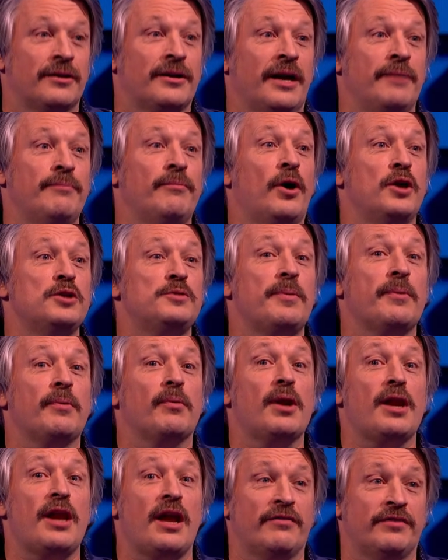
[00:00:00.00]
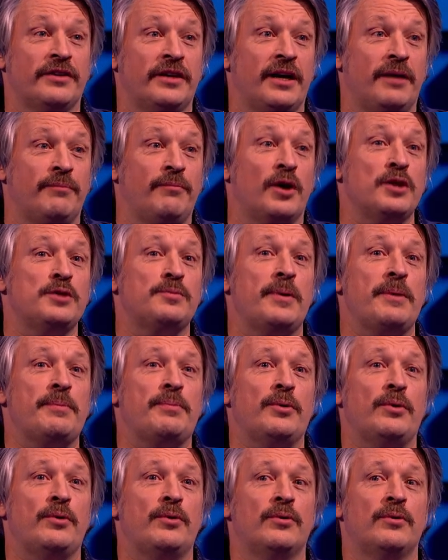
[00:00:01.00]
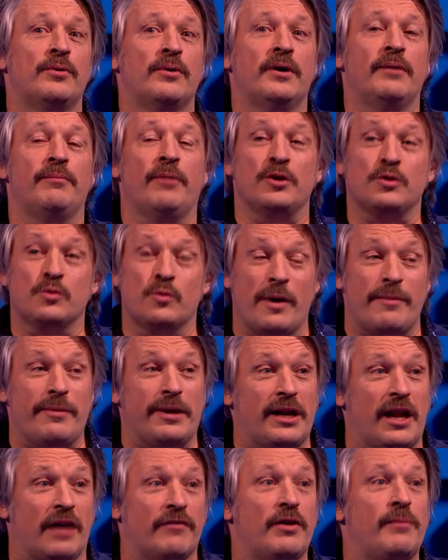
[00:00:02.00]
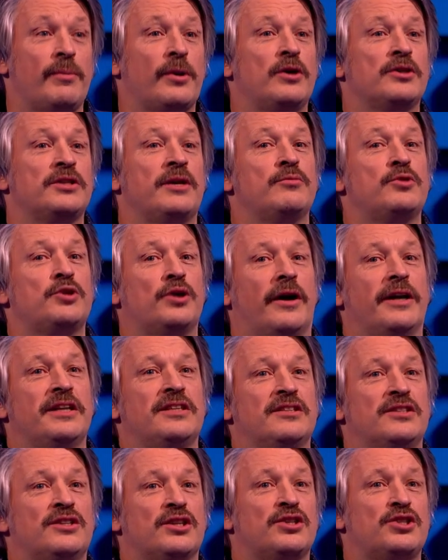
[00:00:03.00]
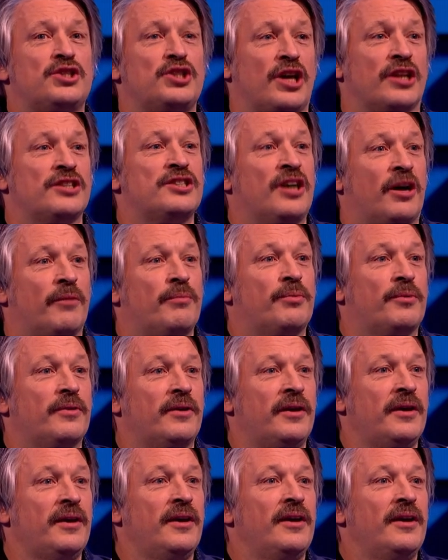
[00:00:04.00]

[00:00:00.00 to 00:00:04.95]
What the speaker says: Okay, most people love it. Most women love it because I'm trying to just shut up